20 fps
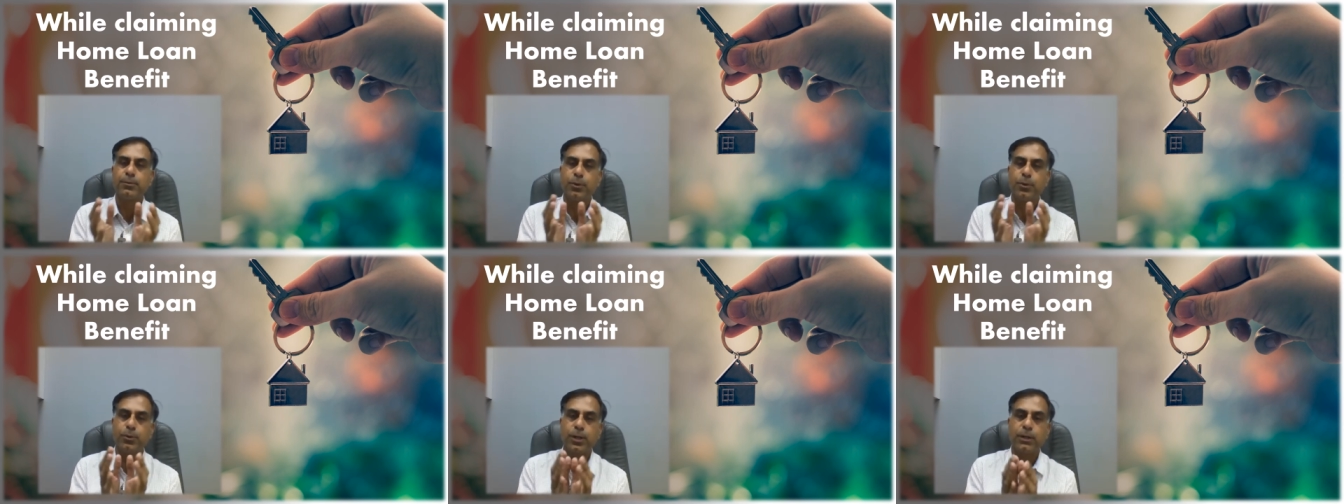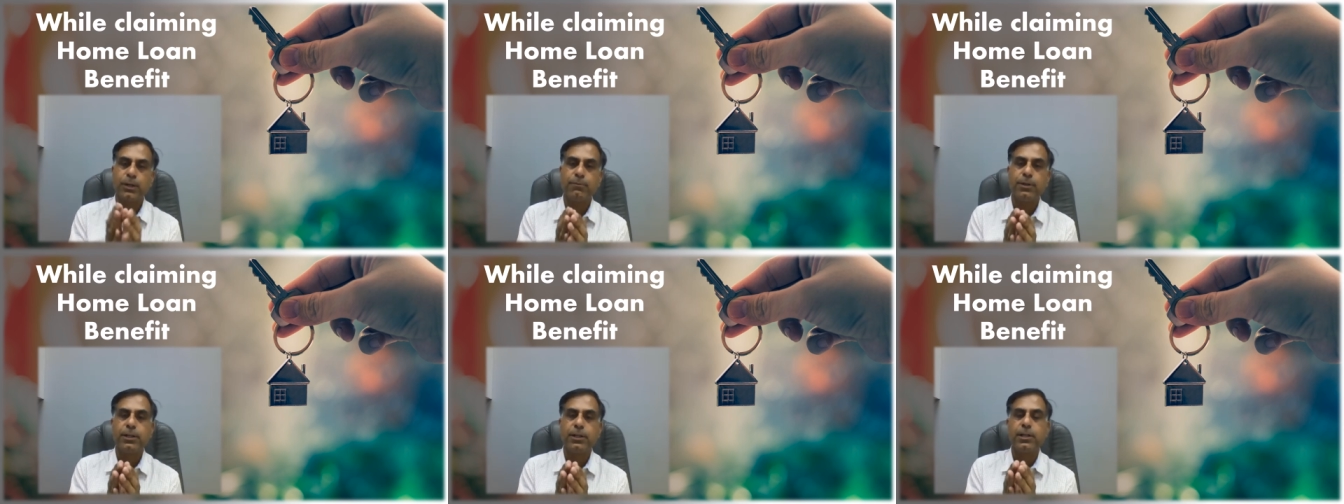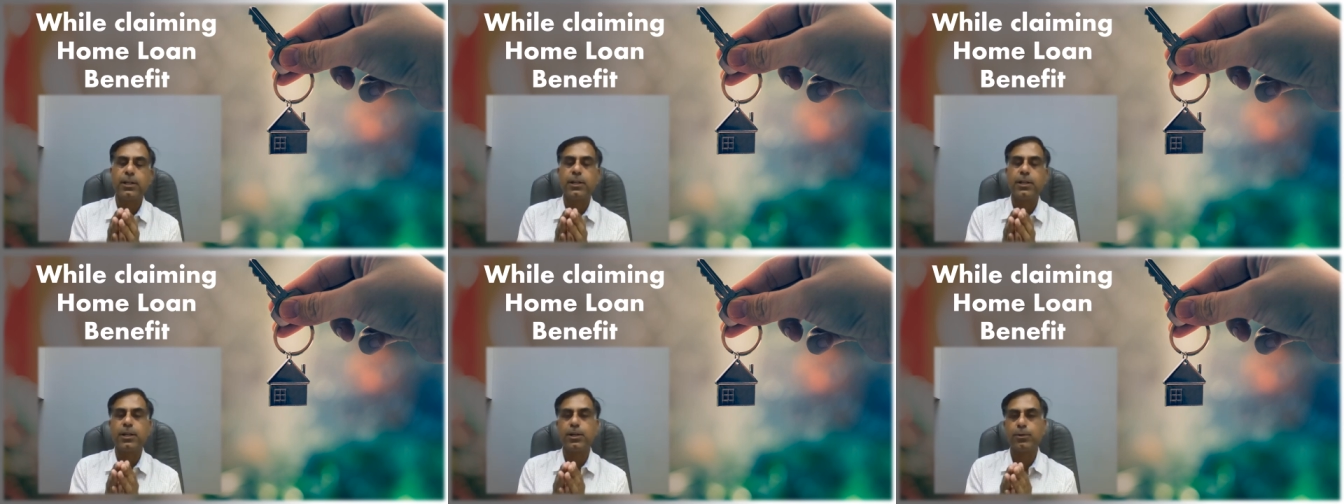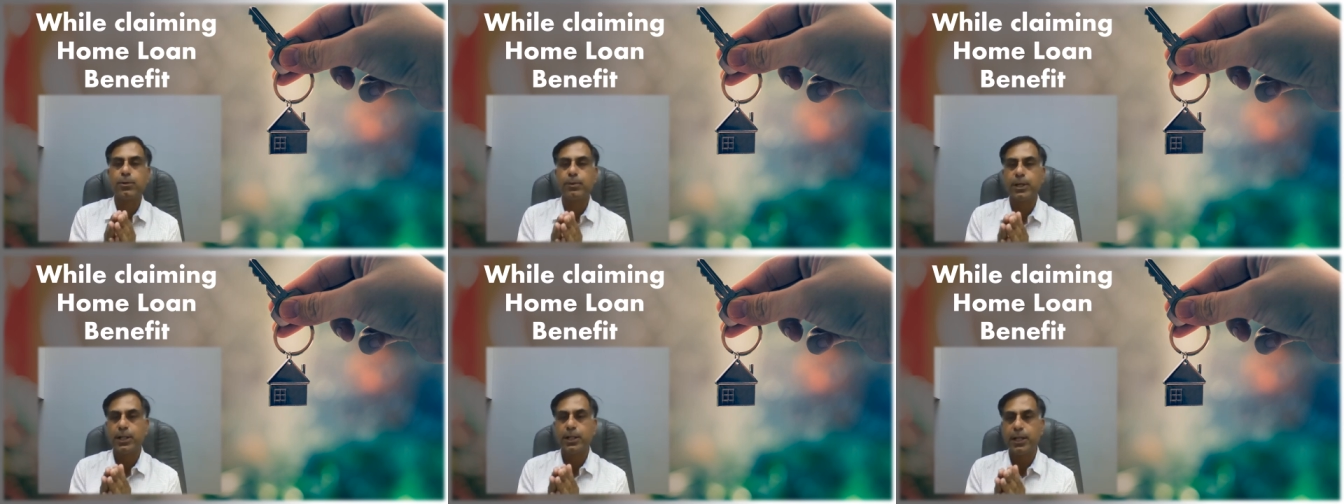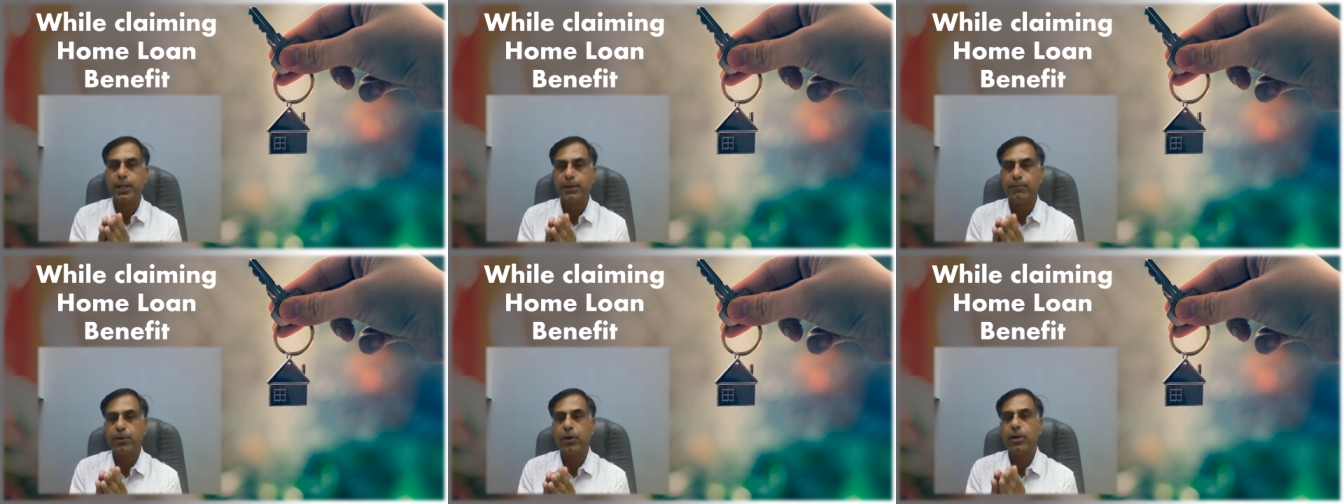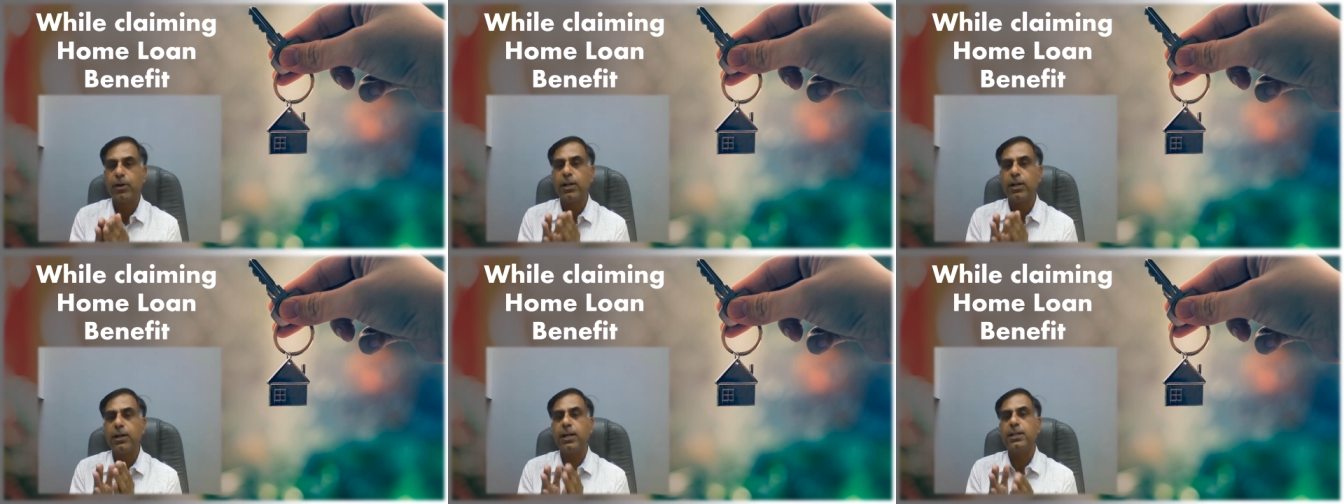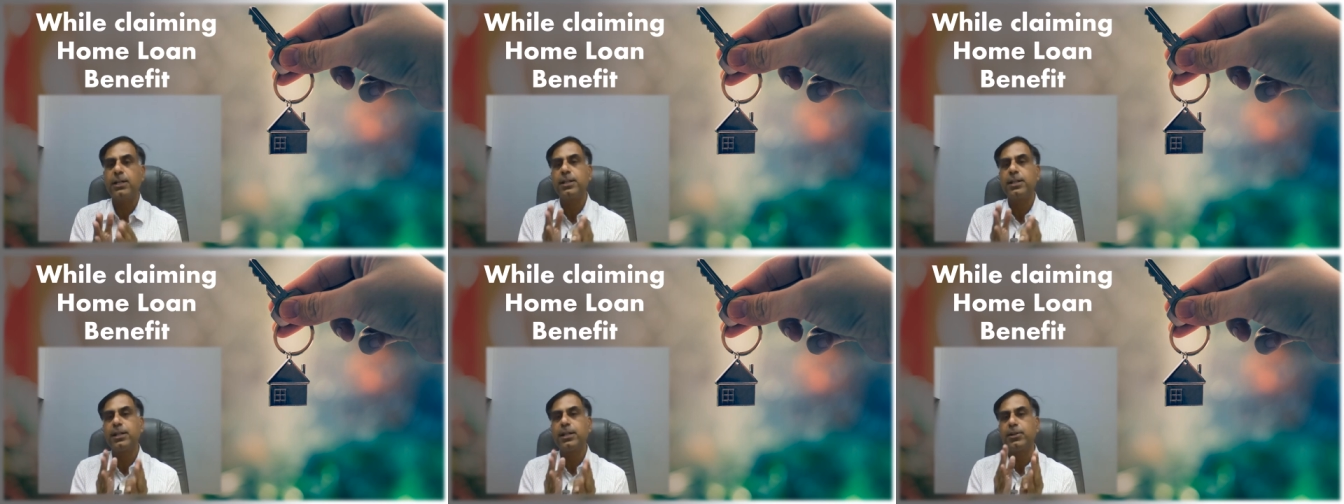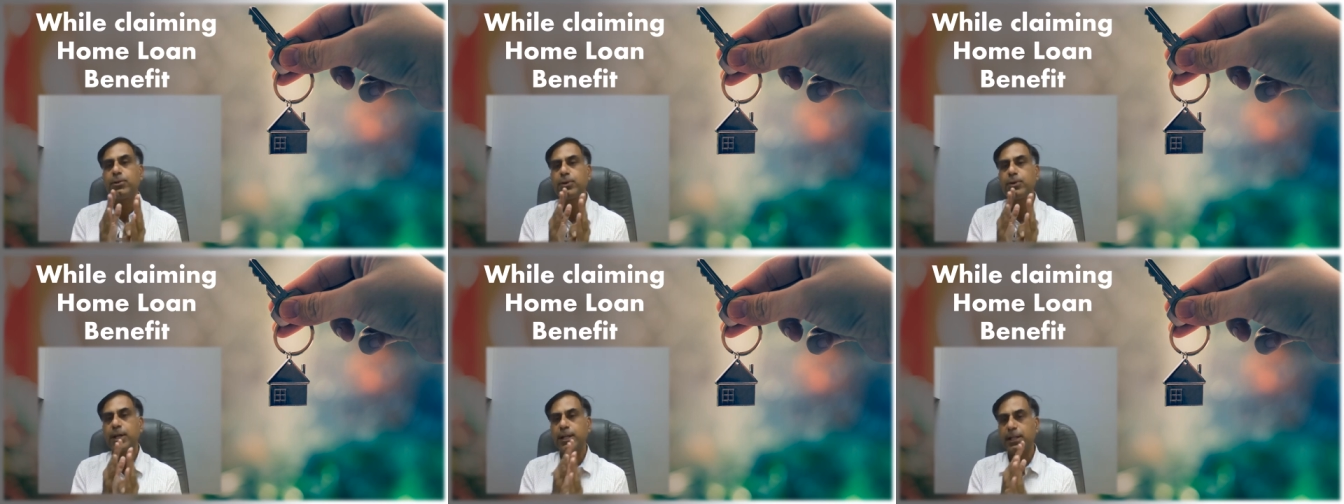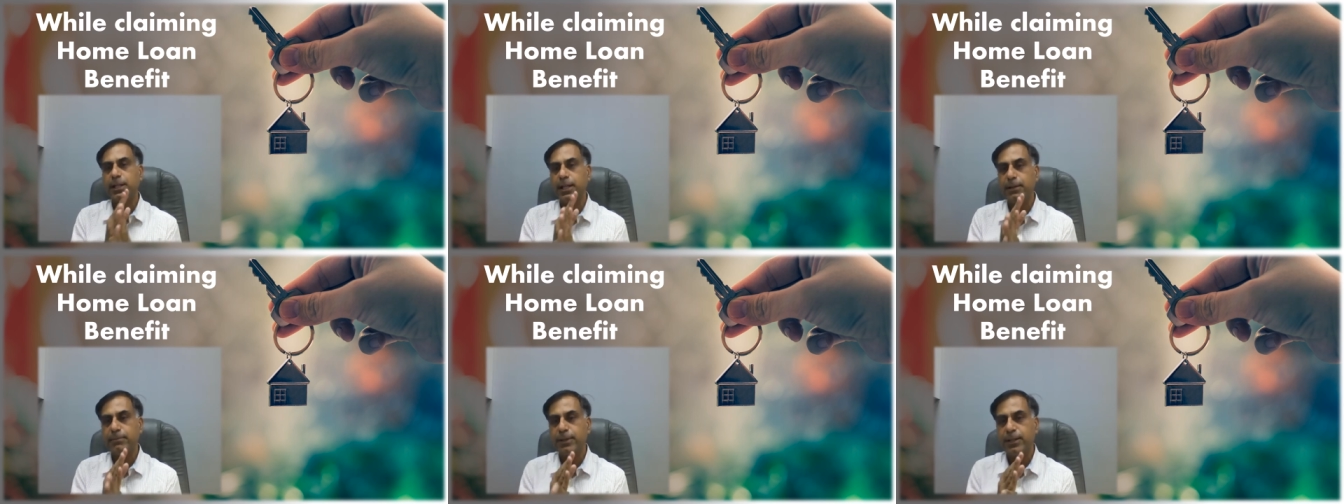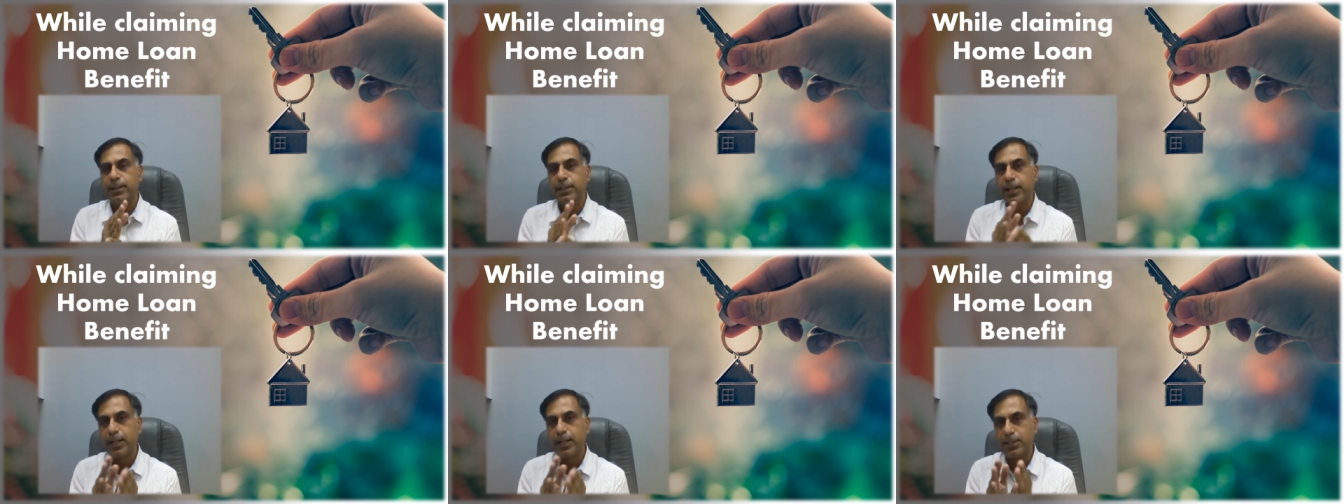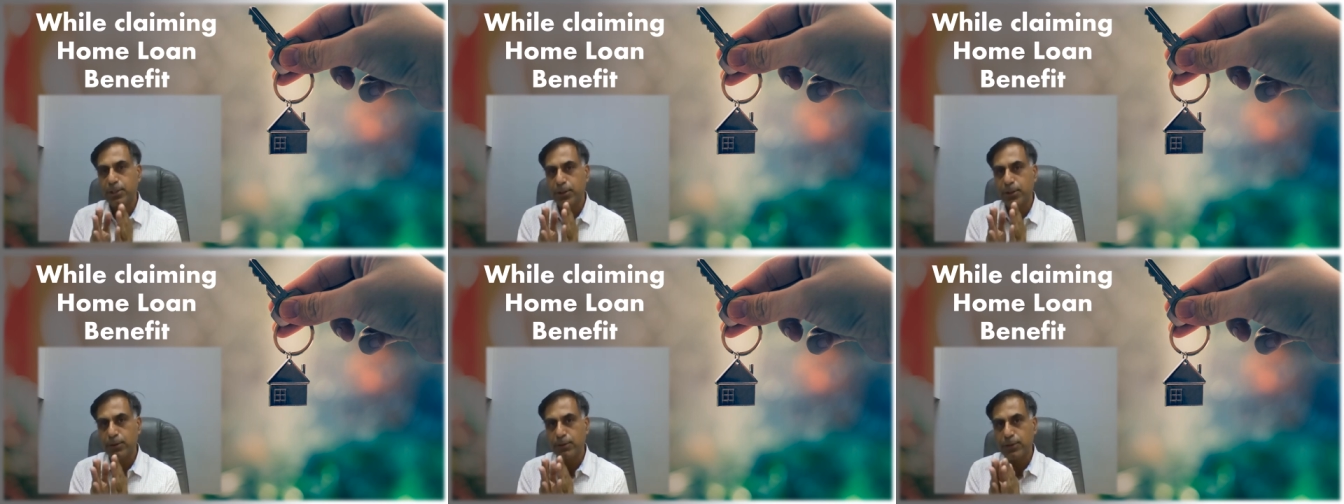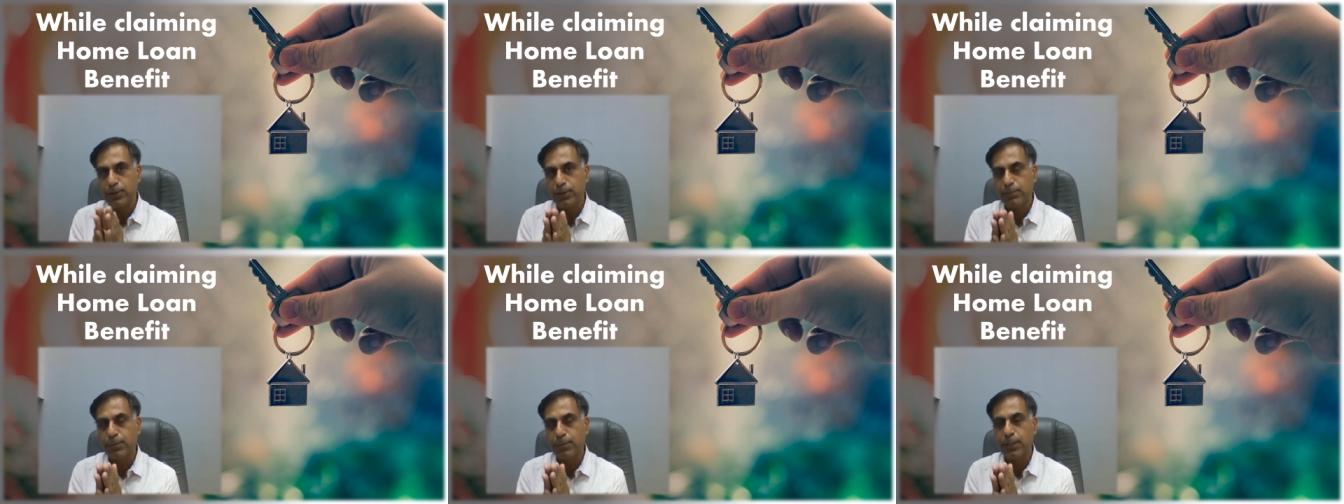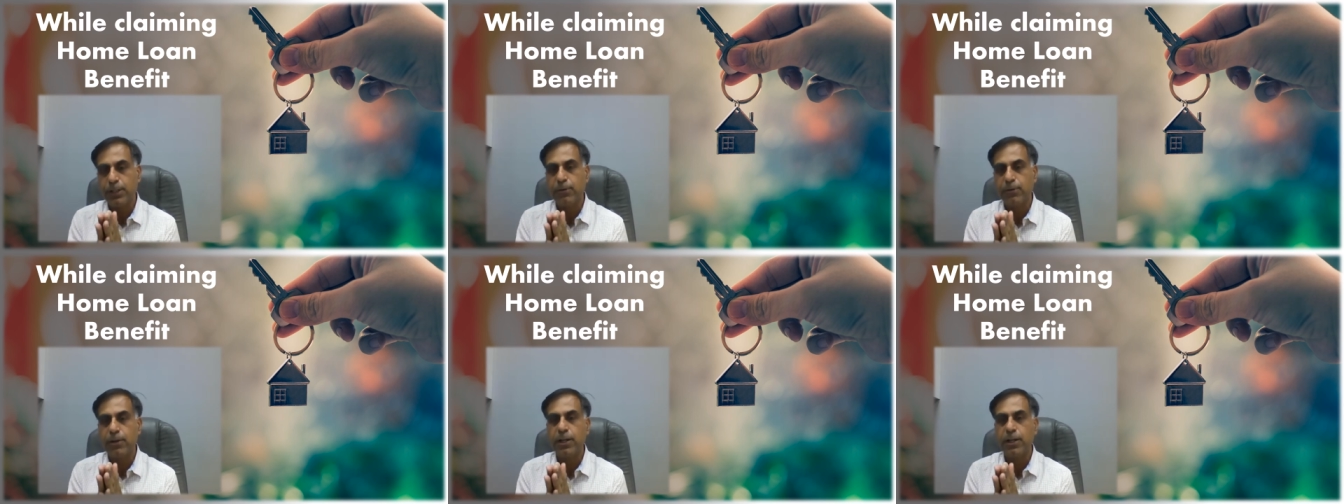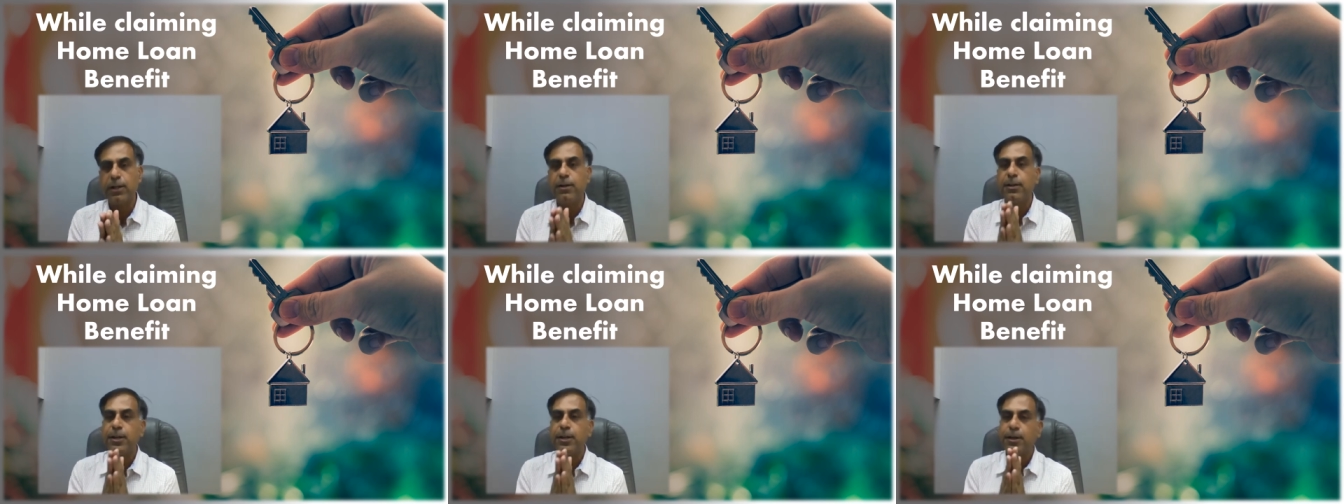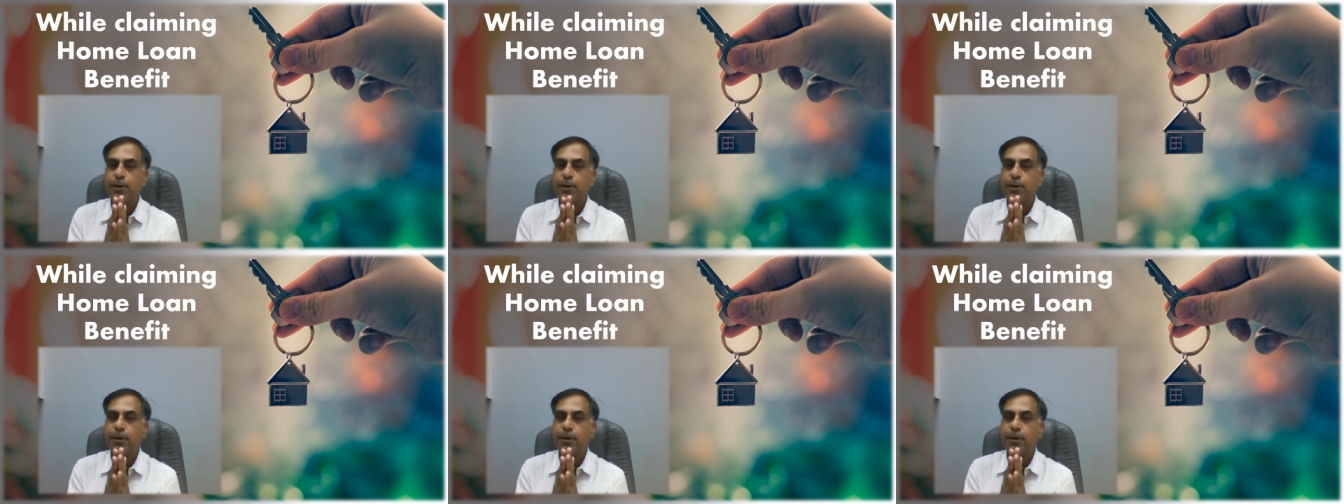You can be treated to be deemed owner and then you can claim the deduction of such particular